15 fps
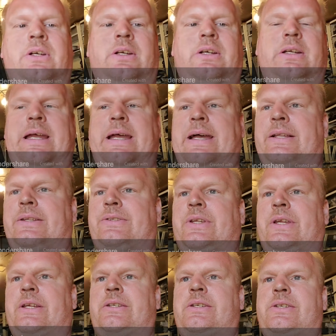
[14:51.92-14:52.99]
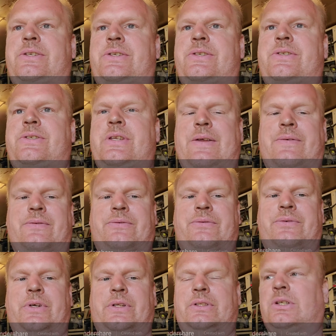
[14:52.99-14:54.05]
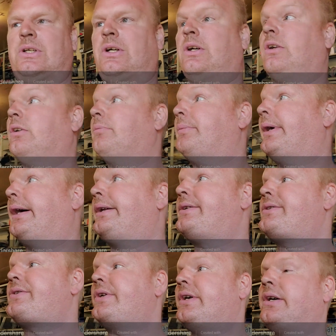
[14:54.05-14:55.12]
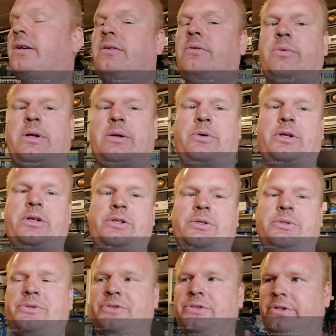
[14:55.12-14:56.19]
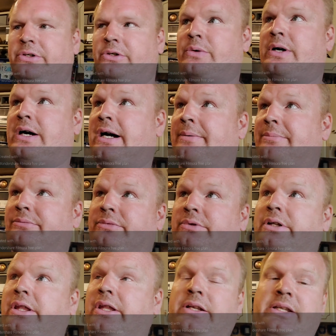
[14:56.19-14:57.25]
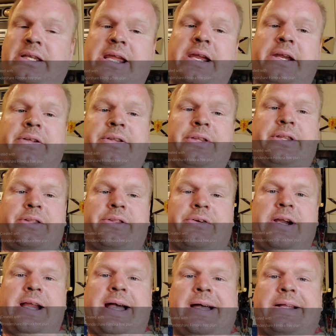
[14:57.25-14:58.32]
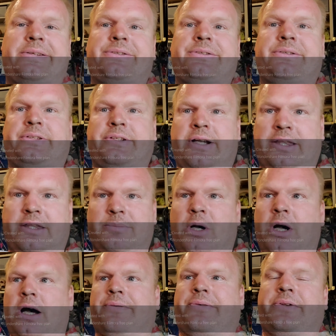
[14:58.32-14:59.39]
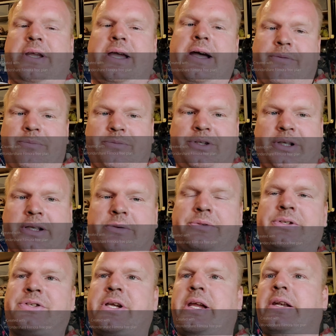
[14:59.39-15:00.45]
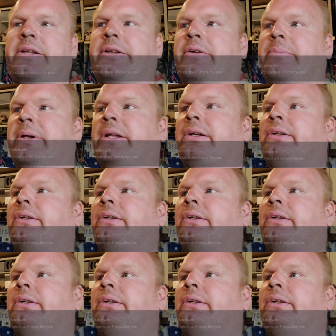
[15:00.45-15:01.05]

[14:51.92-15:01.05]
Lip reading: at 7 foot tall, but what I'm going to do is I'm going to go up, and then the angle that they're at, cut them off and then have them stick out the side a little bit.